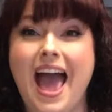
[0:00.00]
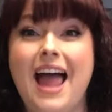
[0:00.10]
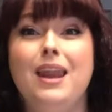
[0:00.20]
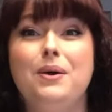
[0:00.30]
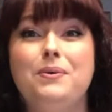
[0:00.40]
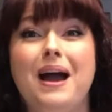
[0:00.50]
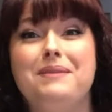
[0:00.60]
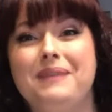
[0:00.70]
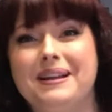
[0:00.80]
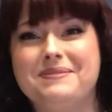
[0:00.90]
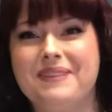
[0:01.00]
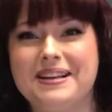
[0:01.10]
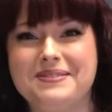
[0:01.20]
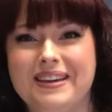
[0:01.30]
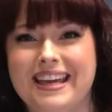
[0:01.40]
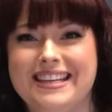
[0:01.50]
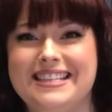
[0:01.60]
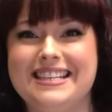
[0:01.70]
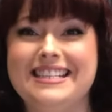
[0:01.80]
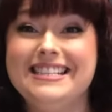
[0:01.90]
Hello and welcome back to my
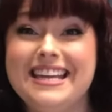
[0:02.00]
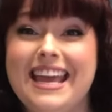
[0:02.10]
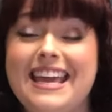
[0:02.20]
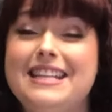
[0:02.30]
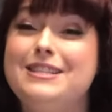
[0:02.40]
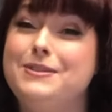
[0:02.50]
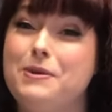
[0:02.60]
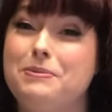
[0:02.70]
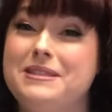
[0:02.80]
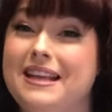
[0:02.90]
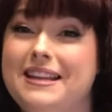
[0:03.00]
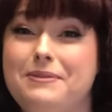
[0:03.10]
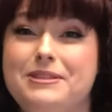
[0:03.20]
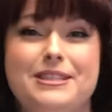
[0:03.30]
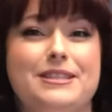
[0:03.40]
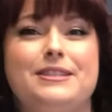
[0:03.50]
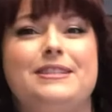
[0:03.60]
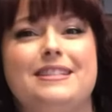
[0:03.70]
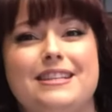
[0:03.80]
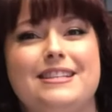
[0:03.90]
kitchen. Today it's Stir Up Sunday, which is the
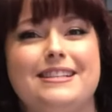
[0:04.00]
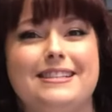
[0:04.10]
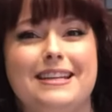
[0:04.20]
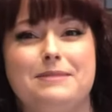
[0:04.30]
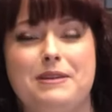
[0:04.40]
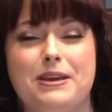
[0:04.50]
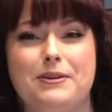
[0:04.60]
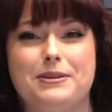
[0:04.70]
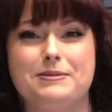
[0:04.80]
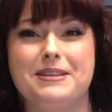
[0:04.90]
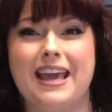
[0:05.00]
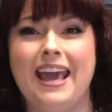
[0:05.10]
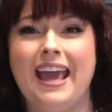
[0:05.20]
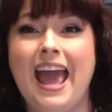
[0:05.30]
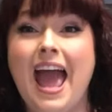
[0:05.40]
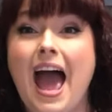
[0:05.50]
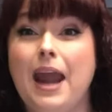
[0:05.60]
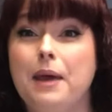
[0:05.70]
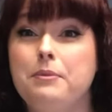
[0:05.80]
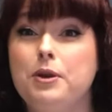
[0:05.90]
traditional day to make your Christmas cake, and
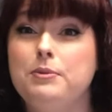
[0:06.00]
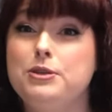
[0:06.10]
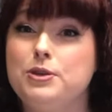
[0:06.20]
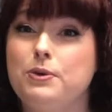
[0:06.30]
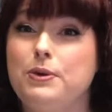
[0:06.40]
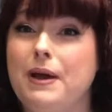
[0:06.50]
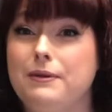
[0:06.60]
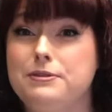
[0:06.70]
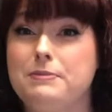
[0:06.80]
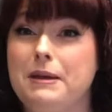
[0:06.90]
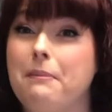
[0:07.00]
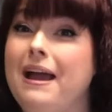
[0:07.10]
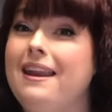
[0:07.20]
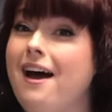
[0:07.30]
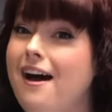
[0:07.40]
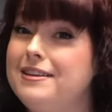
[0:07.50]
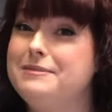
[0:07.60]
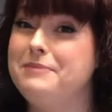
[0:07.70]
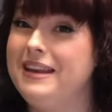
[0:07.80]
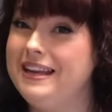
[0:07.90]
I'm going to be showing you how to make my last
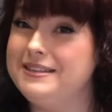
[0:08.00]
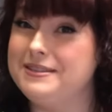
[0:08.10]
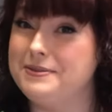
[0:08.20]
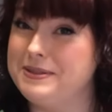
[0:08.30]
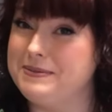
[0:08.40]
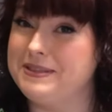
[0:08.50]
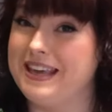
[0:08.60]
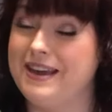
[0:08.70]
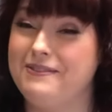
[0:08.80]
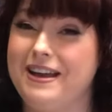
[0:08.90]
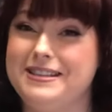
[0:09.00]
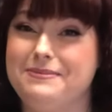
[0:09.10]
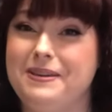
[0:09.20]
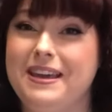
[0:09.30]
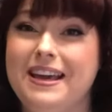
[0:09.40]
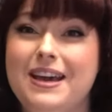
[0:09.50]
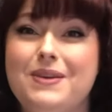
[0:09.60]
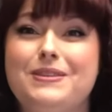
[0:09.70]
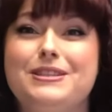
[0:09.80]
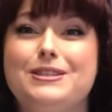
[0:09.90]
minute Christmas cake recipe,
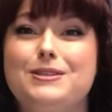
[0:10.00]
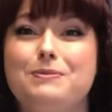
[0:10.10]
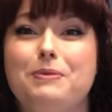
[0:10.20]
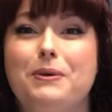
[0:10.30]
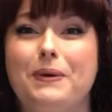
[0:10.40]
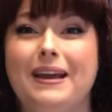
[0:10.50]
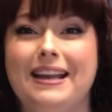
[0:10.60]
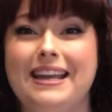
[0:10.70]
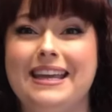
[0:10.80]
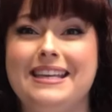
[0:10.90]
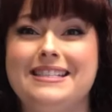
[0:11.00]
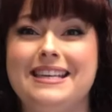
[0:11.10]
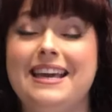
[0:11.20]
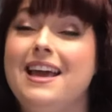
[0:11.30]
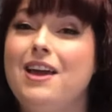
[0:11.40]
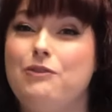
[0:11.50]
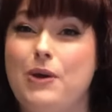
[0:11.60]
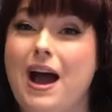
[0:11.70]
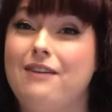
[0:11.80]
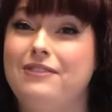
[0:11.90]
which is super quick and easy if you
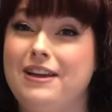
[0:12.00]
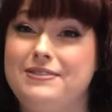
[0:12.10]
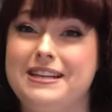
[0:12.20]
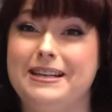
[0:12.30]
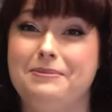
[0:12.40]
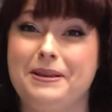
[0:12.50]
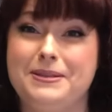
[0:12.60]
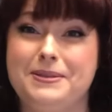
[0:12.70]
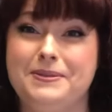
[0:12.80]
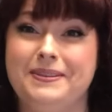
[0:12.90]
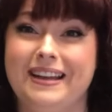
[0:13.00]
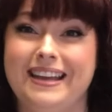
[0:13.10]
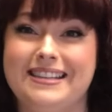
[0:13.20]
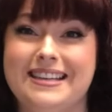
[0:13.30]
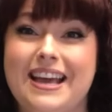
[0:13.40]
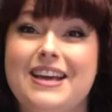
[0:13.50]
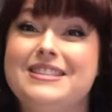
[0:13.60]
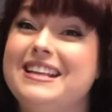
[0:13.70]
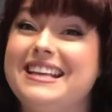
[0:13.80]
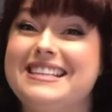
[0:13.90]
have left it a little bit too late.
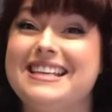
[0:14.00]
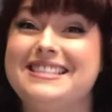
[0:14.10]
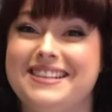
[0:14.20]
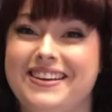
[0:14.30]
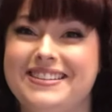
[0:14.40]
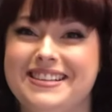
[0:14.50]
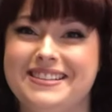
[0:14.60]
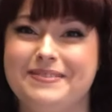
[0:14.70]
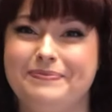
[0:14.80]
So let's get started.